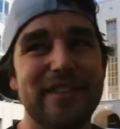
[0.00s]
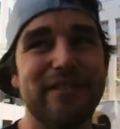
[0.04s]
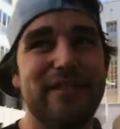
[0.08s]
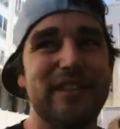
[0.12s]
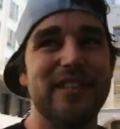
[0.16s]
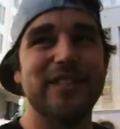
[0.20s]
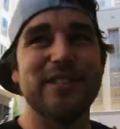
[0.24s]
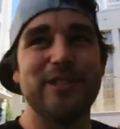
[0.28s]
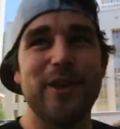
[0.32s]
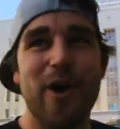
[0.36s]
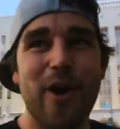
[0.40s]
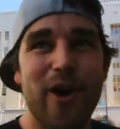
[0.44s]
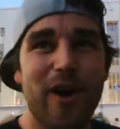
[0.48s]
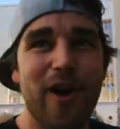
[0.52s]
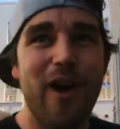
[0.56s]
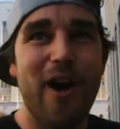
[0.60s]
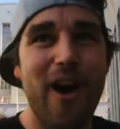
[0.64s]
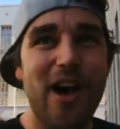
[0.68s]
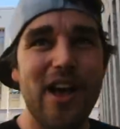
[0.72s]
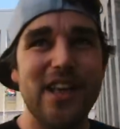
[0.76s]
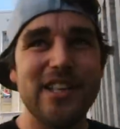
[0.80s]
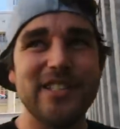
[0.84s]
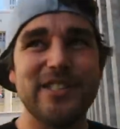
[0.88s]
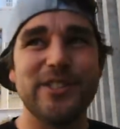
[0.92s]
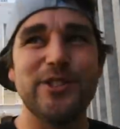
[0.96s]
If there's no
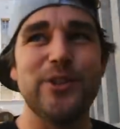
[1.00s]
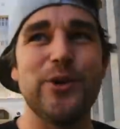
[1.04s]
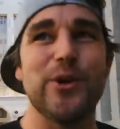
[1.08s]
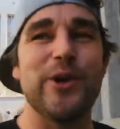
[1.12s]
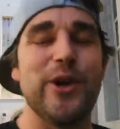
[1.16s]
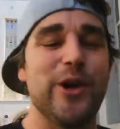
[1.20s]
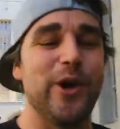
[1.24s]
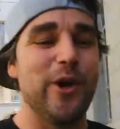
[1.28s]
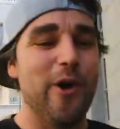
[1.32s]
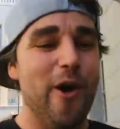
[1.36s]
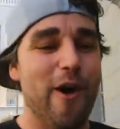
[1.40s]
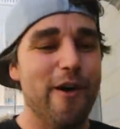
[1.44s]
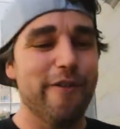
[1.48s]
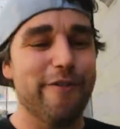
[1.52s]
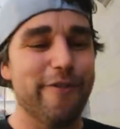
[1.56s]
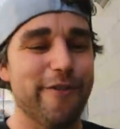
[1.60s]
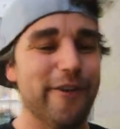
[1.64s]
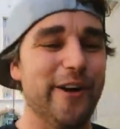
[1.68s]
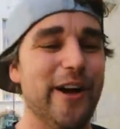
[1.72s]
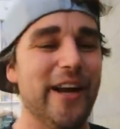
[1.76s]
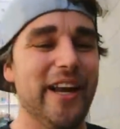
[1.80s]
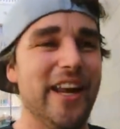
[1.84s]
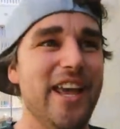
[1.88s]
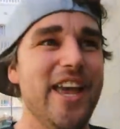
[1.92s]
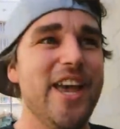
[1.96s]
cars, you can go
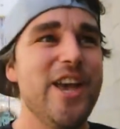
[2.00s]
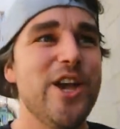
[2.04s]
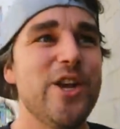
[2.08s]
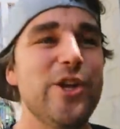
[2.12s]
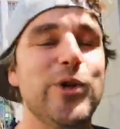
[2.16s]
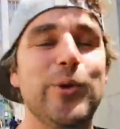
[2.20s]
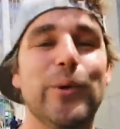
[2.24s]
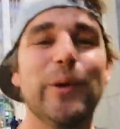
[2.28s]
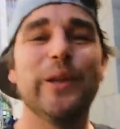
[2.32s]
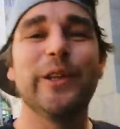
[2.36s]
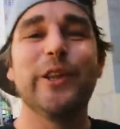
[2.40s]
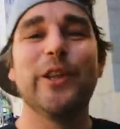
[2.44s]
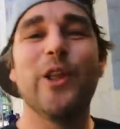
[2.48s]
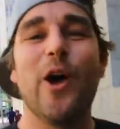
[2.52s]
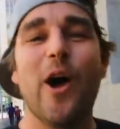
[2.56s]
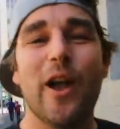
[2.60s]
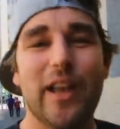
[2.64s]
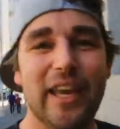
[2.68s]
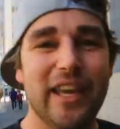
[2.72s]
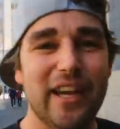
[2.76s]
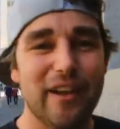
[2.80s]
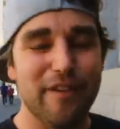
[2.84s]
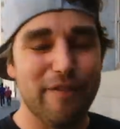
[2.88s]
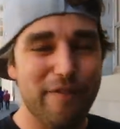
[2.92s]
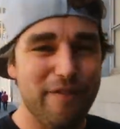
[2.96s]
for it. You will not
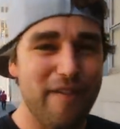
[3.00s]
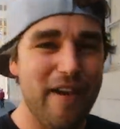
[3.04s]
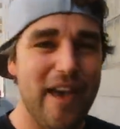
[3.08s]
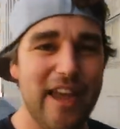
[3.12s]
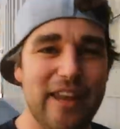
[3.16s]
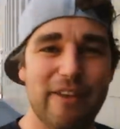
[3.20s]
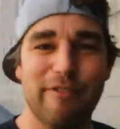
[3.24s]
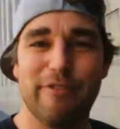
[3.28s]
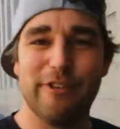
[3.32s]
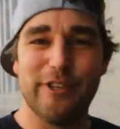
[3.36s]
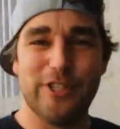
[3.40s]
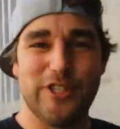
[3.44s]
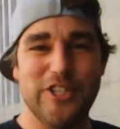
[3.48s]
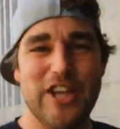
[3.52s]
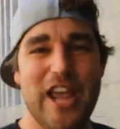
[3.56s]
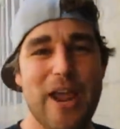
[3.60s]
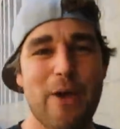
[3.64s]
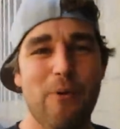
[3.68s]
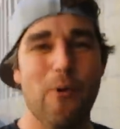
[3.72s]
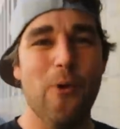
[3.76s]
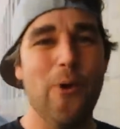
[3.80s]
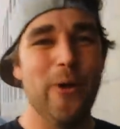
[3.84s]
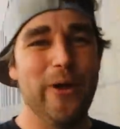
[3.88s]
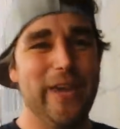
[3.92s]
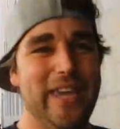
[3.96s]
get a fine for
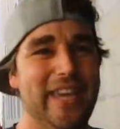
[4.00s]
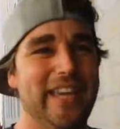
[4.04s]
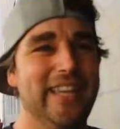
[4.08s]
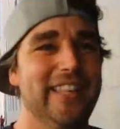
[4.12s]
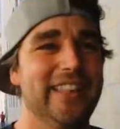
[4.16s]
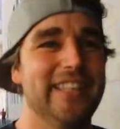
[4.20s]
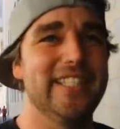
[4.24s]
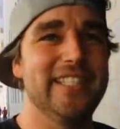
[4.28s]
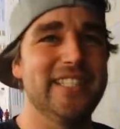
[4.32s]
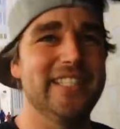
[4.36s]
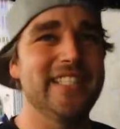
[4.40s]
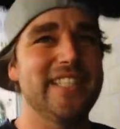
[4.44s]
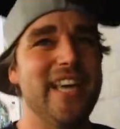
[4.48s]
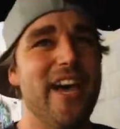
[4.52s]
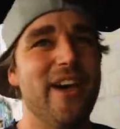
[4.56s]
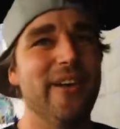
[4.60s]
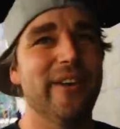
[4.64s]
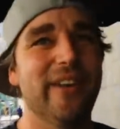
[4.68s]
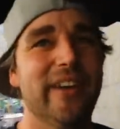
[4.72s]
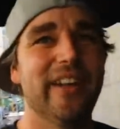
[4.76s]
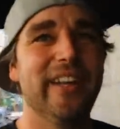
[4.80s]
jaywalking in this town.